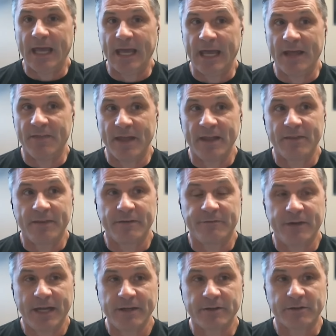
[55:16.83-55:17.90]
And then the
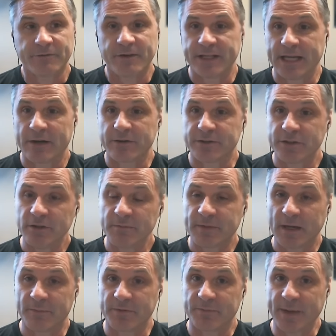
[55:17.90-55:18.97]
vendor for the outer tube
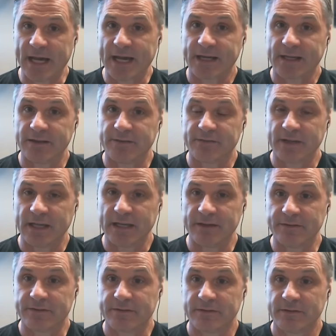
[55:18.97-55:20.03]
comes back and
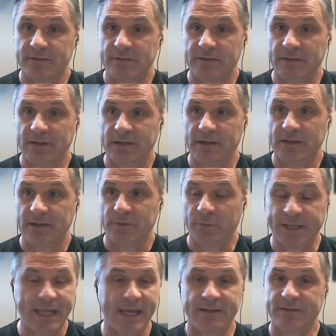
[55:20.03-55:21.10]
says, "We
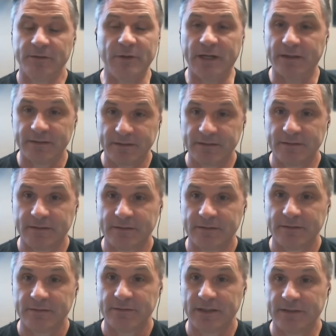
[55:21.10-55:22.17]
can't do it.
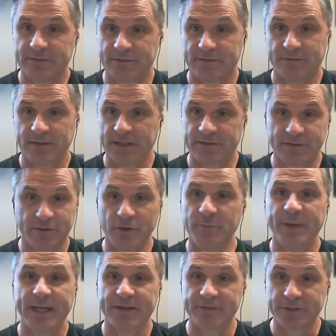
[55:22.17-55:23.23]
It's it's too big of a